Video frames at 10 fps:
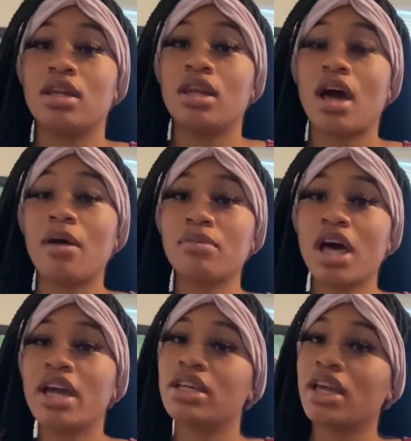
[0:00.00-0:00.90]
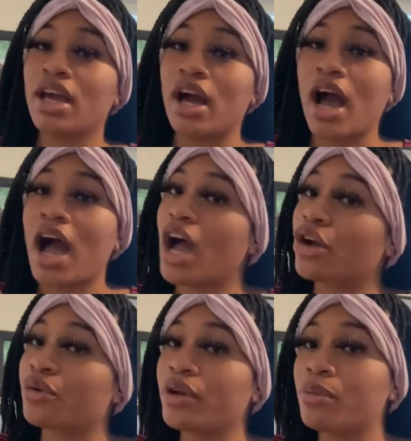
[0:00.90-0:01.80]
I'm like, yeah, I
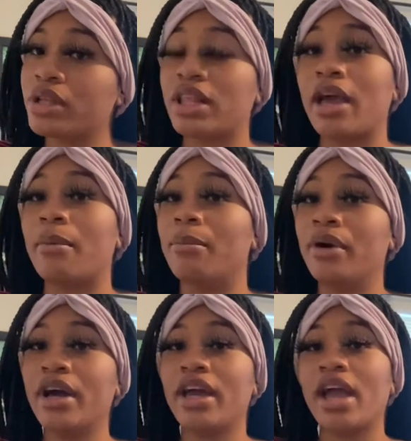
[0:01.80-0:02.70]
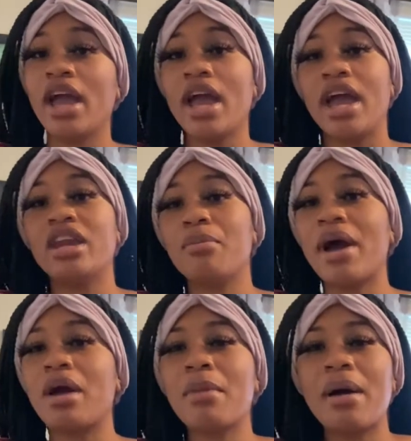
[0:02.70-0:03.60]
agree with that. But in the
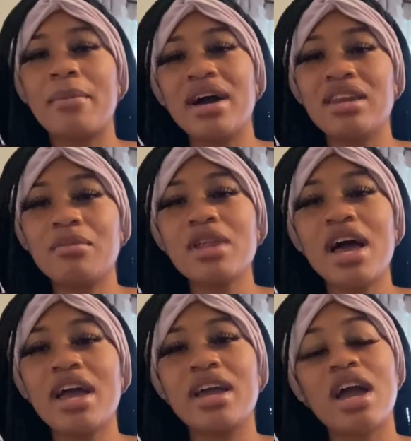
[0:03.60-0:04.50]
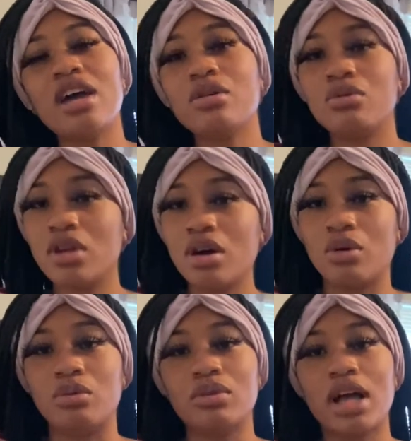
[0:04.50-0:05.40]
back of my mind, I'm like, I don't
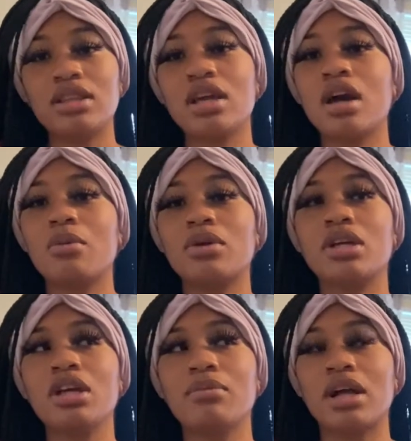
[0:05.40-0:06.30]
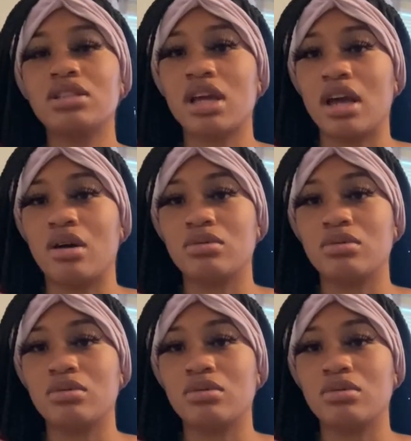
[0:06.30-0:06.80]
know. I think I want to keep my child.